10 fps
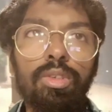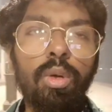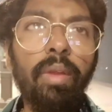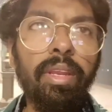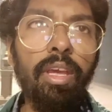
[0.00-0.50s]

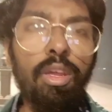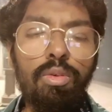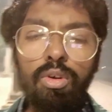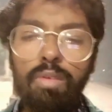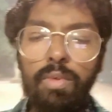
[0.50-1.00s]
So trainer, here
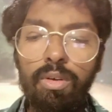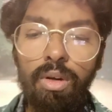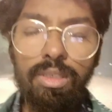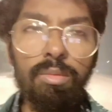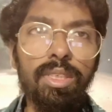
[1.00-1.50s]
you go, we
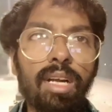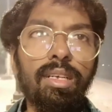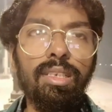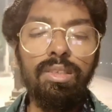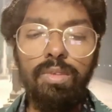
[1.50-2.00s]
got some
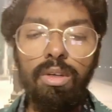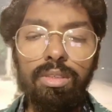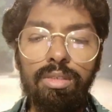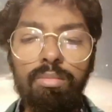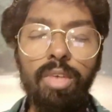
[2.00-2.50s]
stardust, we got
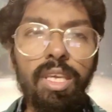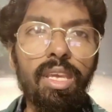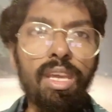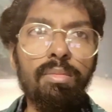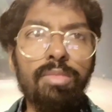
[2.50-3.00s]
some
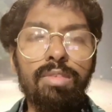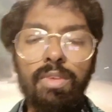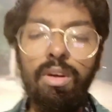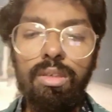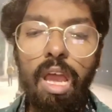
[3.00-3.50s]
TMs,
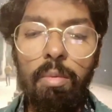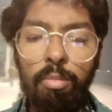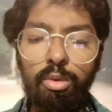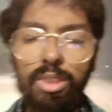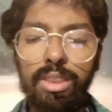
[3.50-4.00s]
we got hyper
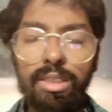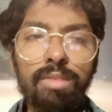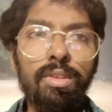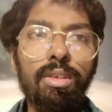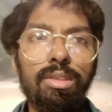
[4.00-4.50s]

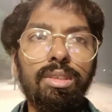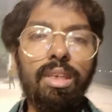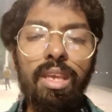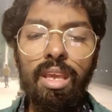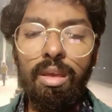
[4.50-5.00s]
potions, we got
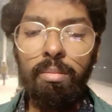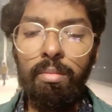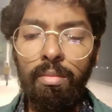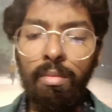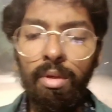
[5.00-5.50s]
TM
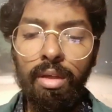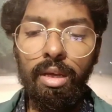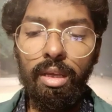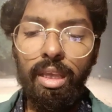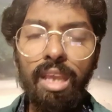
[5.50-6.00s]

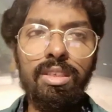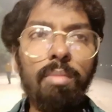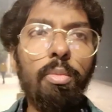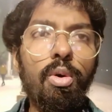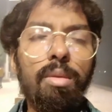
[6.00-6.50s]
again,
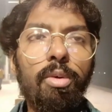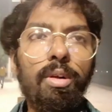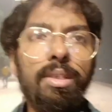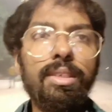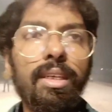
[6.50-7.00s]
some
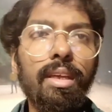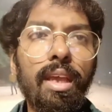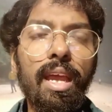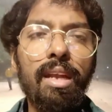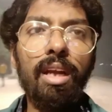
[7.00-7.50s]
Pokeballs,
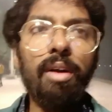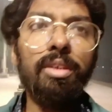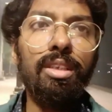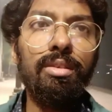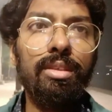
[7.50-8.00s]
and
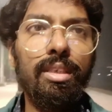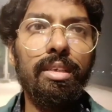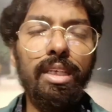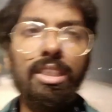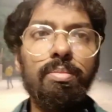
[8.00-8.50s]
30,000
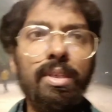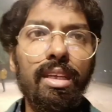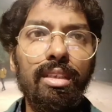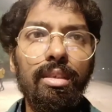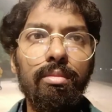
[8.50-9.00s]
and XP,
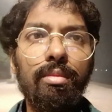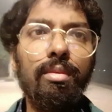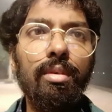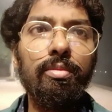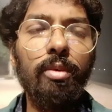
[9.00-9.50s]
and the
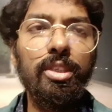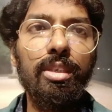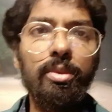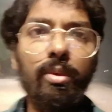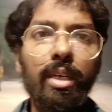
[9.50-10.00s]

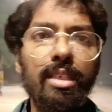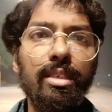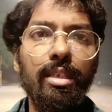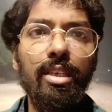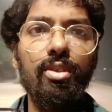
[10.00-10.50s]
Pokeshop
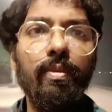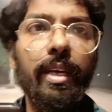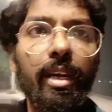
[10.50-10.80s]
showcase is over